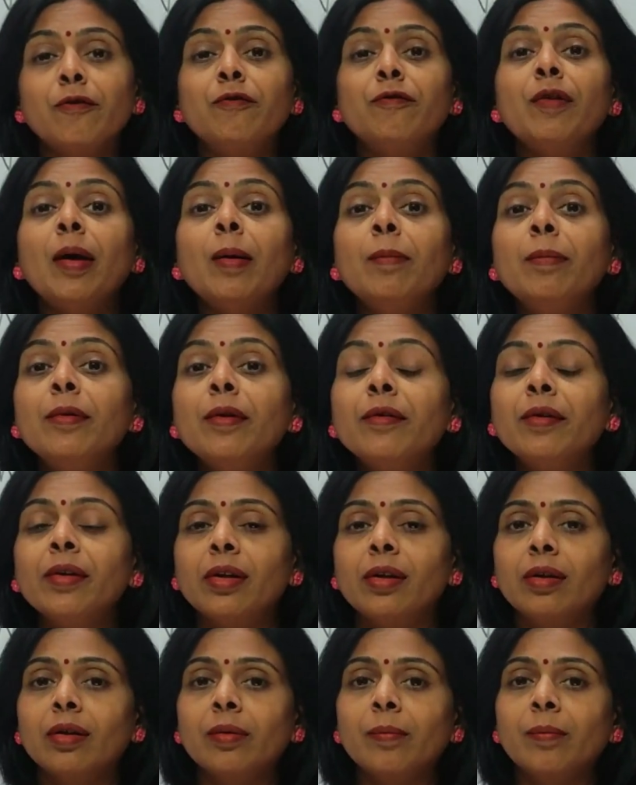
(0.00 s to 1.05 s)
February.
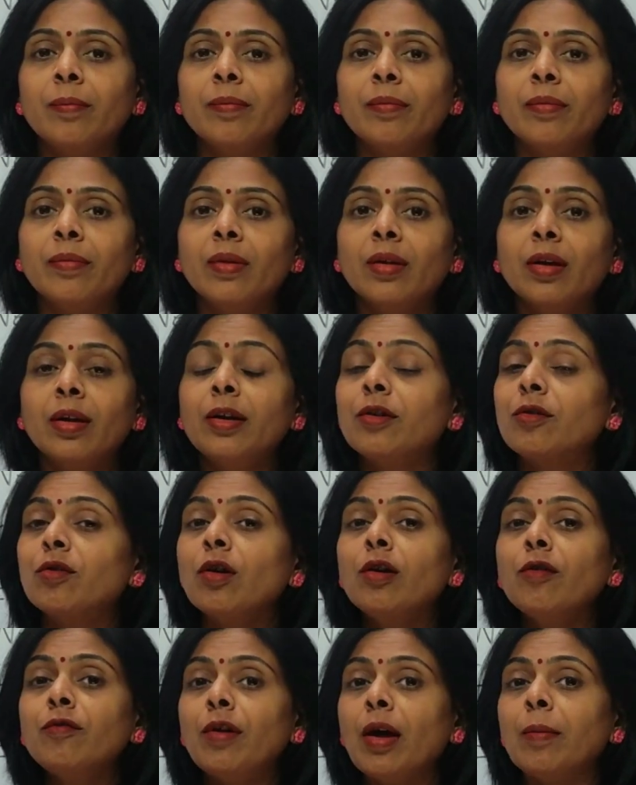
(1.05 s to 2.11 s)
It's
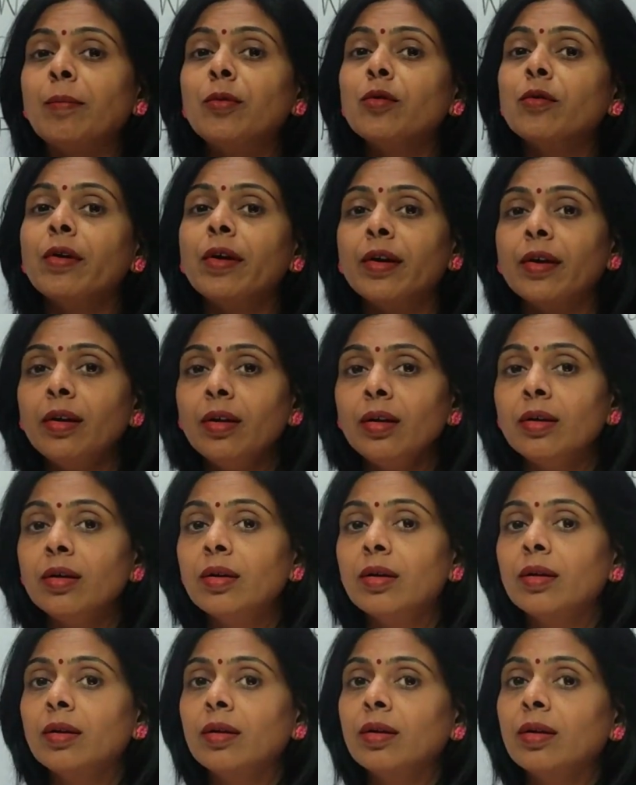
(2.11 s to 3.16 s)
not February.
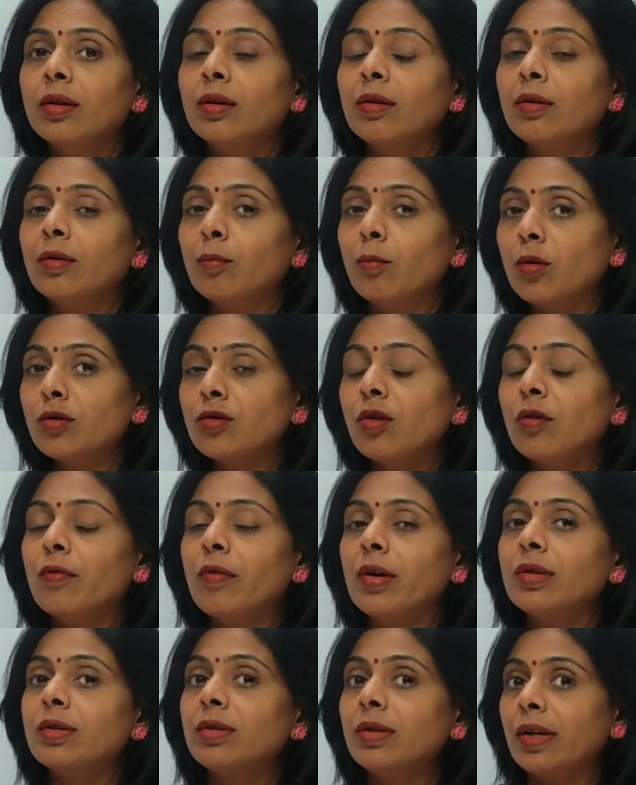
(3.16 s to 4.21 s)
Most of
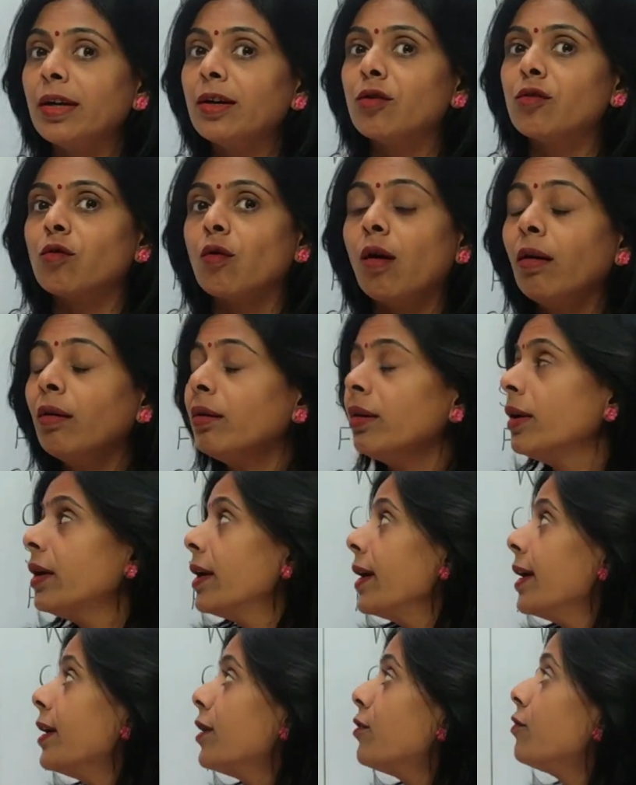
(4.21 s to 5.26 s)
us say it wrong.
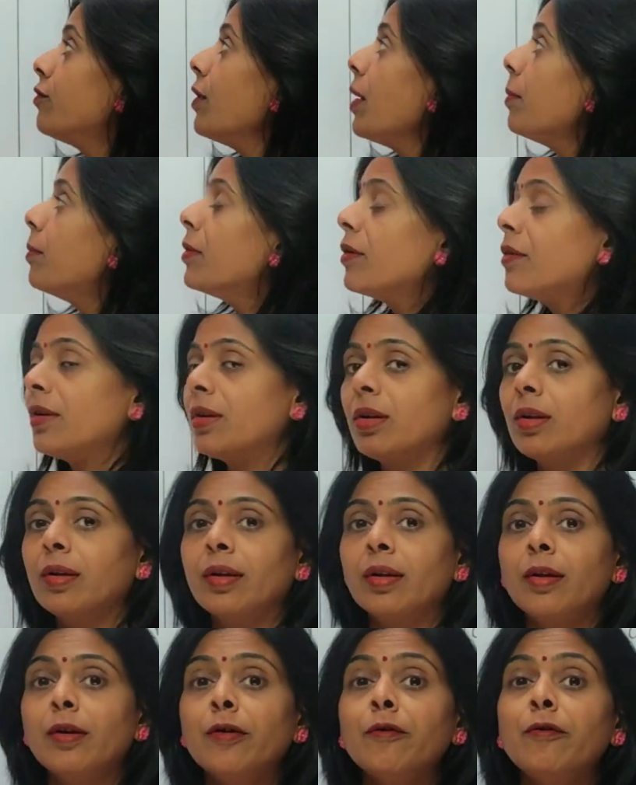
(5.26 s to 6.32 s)
It's February.
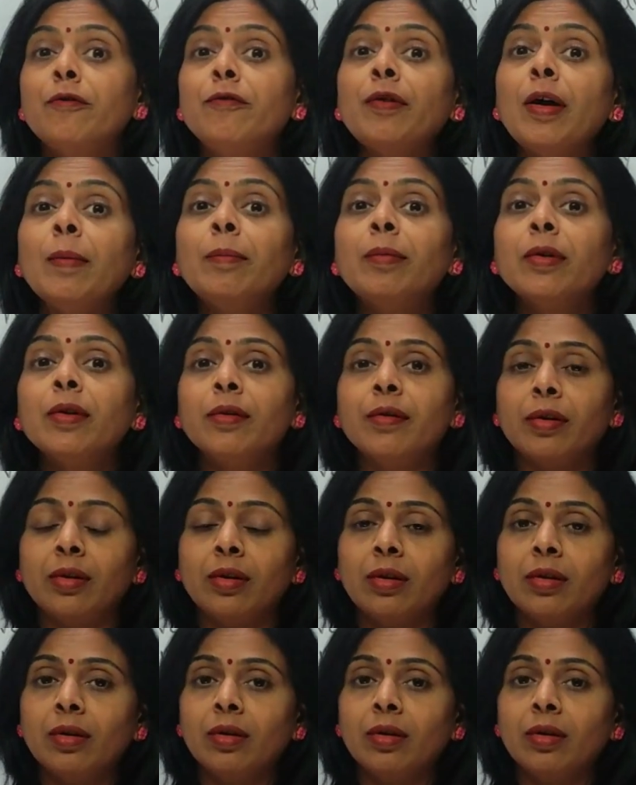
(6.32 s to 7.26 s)
February.